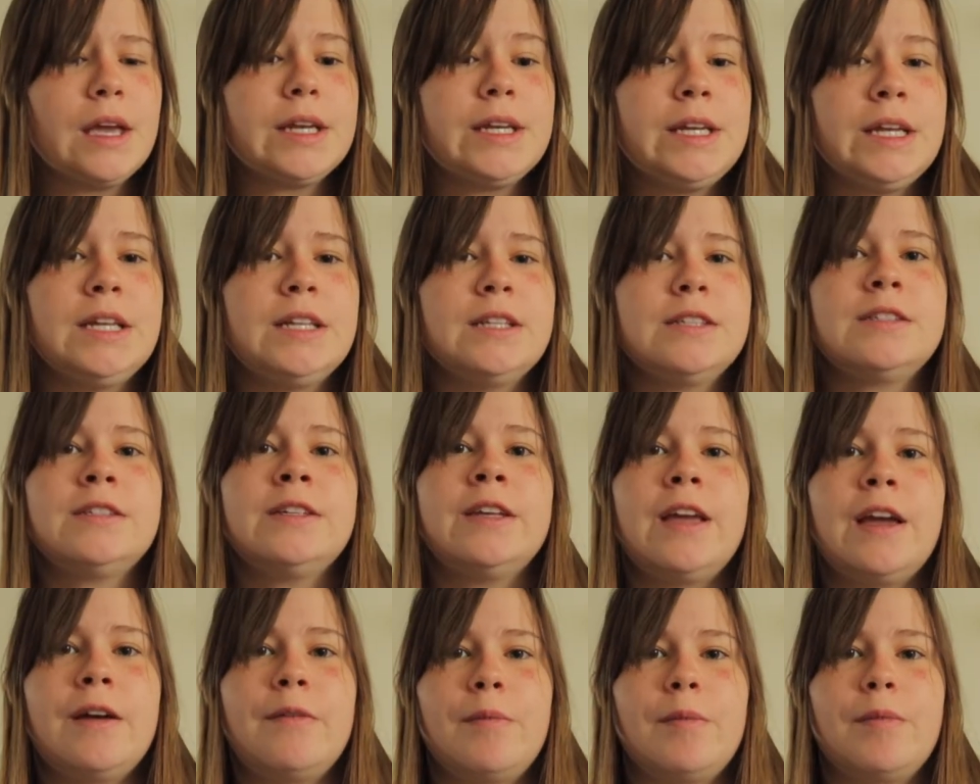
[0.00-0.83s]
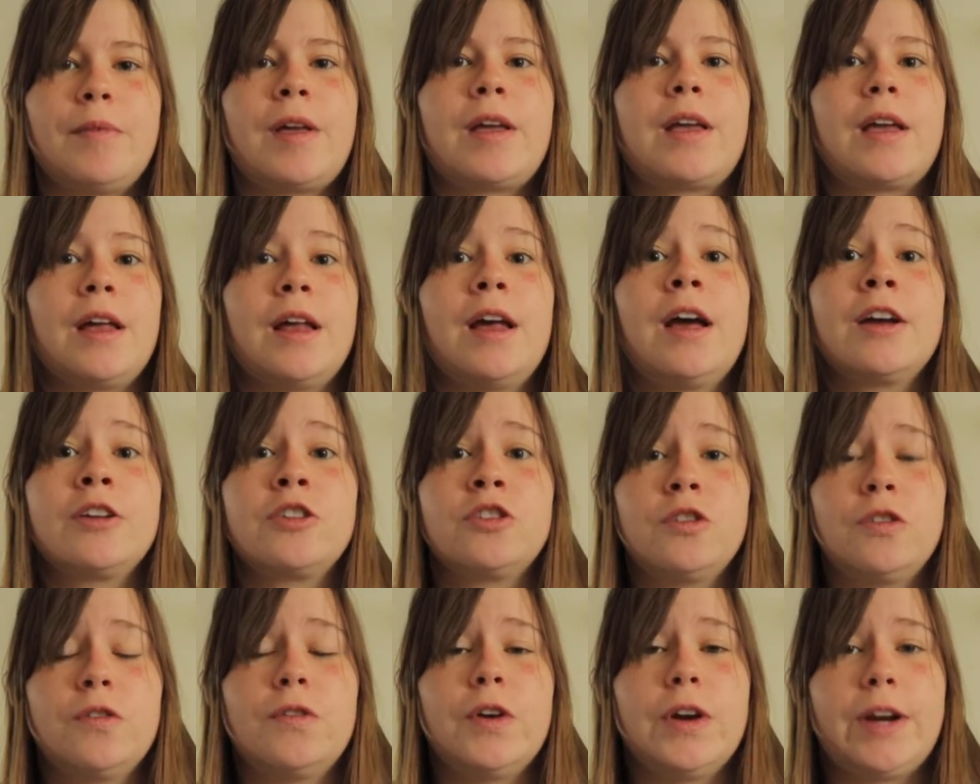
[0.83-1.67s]
tendency. I'm like an
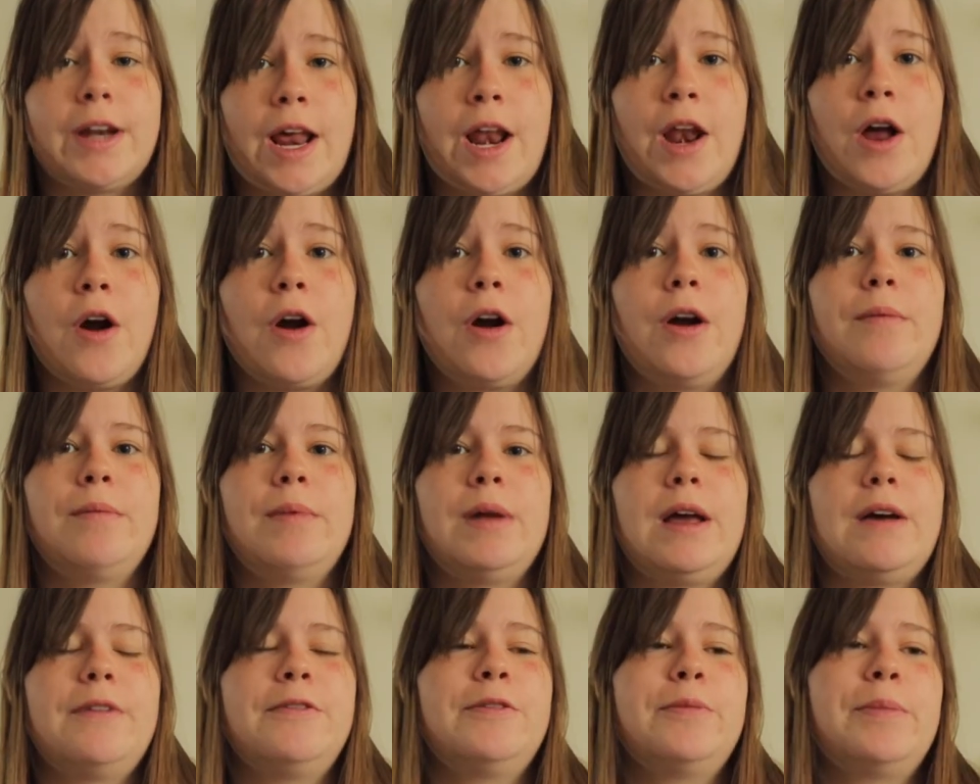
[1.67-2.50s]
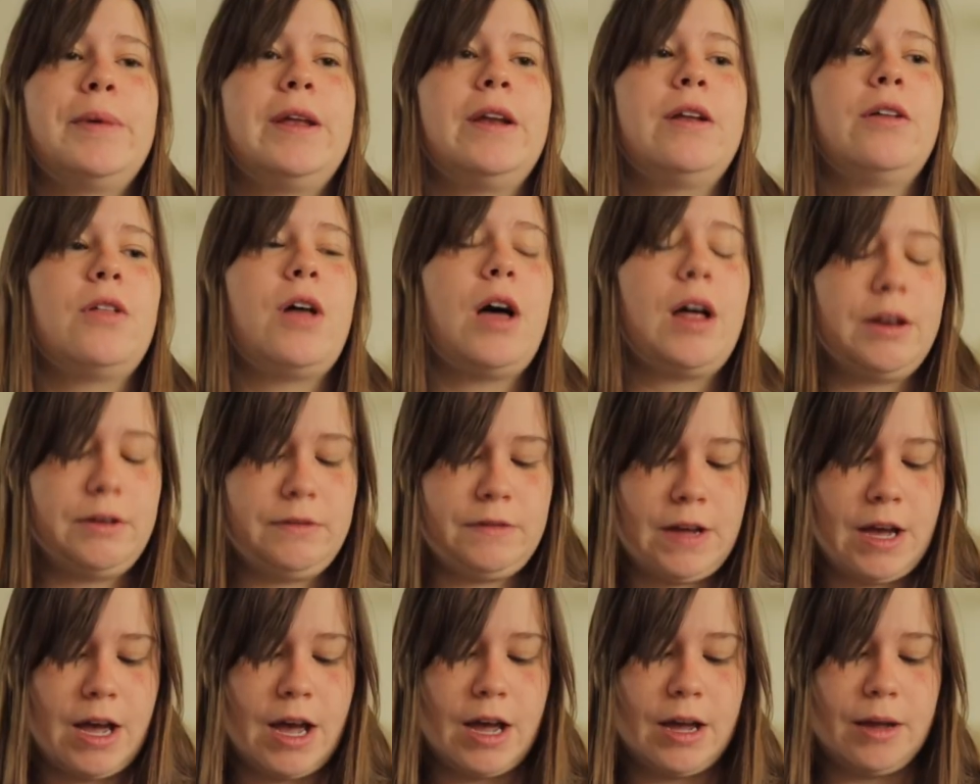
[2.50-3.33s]
extrovert at heart, but I've spent a lot
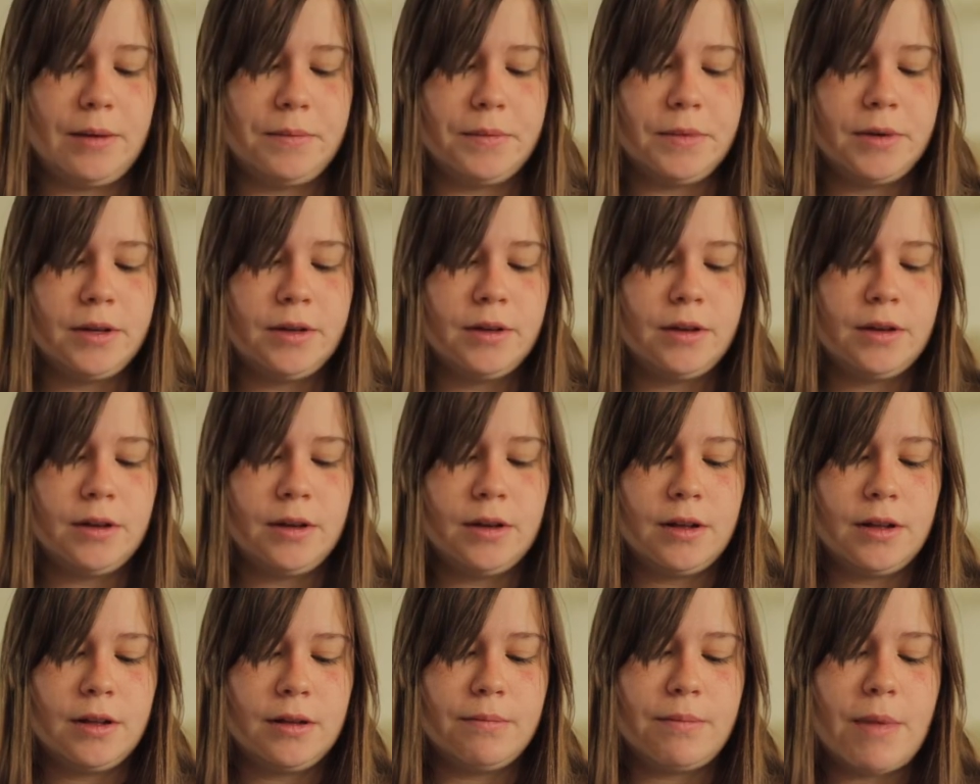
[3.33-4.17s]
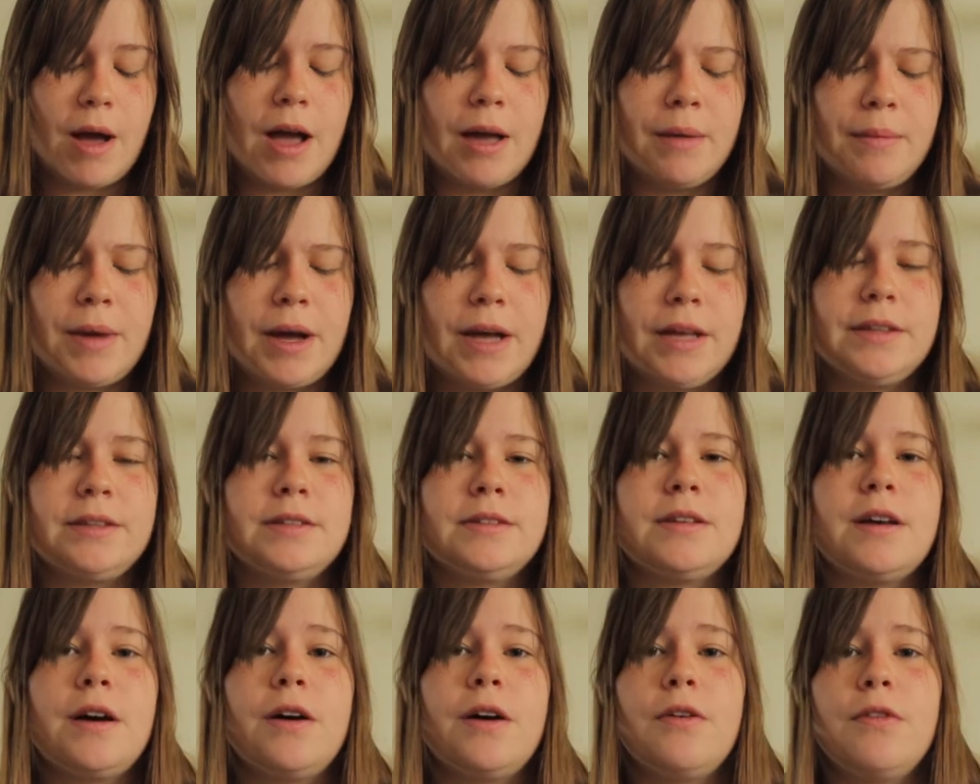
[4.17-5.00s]
of time by
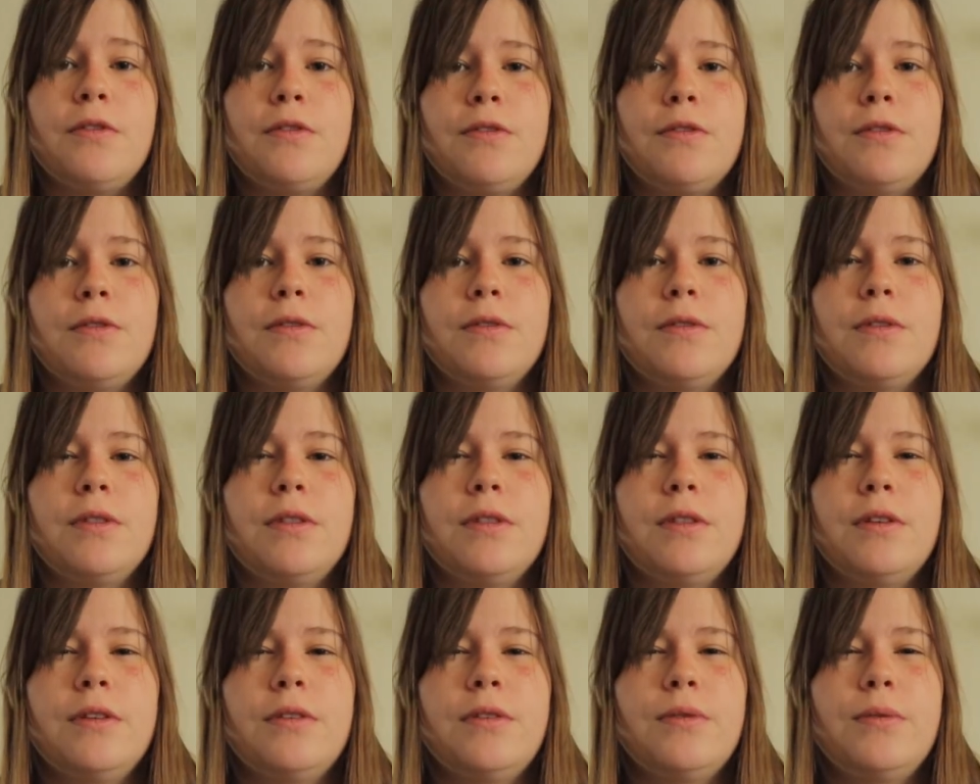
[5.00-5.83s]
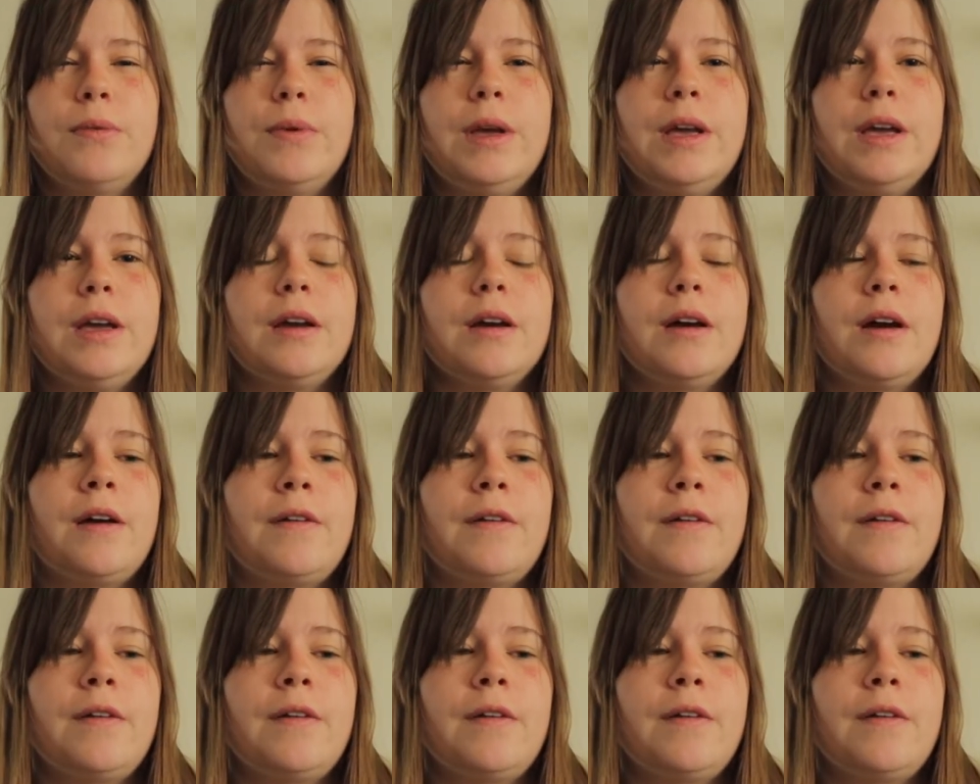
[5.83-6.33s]
myself this week.